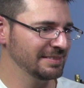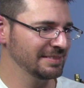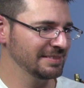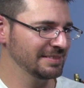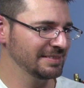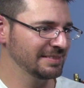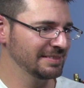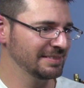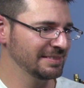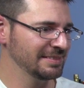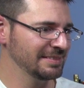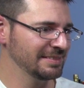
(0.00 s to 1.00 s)

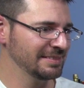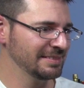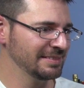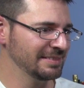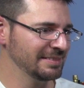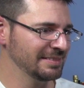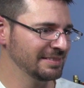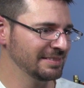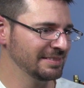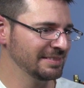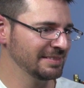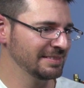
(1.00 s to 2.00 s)

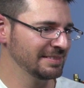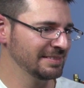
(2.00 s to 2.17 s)
No words are spoken by the person on screen.